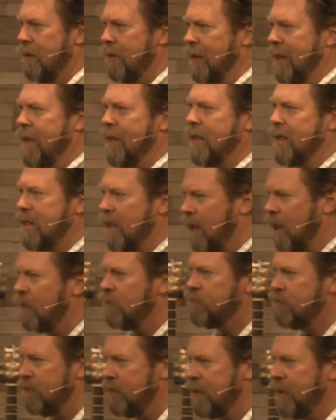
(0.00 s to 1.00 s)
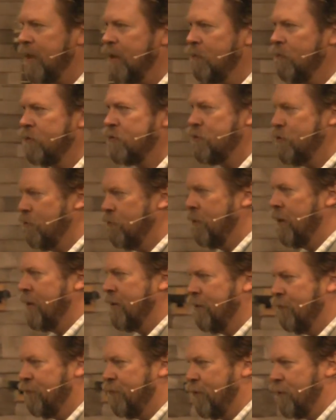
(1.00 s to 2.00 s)
It didn't contradict what you read
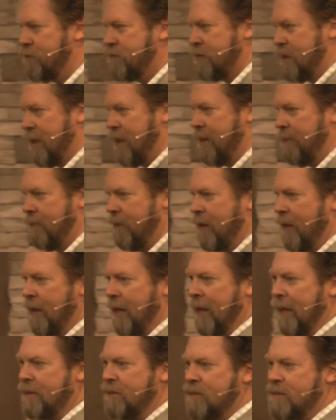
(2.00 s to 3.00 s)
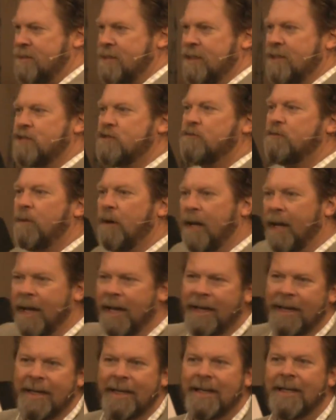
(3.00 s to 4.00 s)
the first time. It just
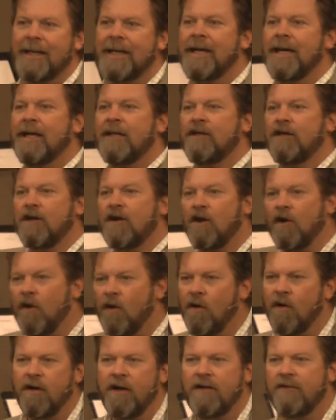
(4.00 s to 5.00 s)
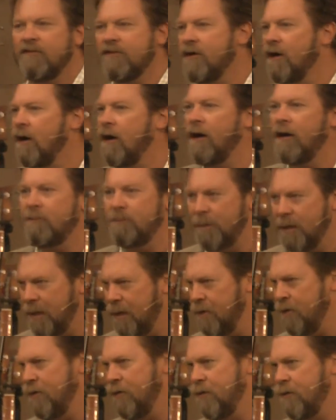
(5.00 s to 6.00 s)
explained the glory of God
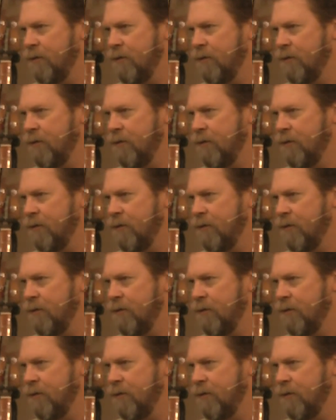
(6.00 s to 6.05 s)
better.